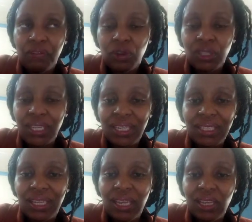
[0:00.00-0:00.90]
front
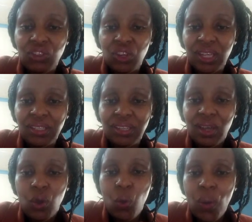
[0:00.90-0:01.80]
desk agent,
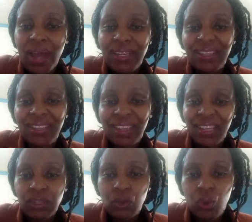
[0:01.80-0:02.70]
where does the
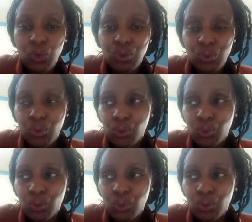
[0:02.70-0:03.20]
guest go to?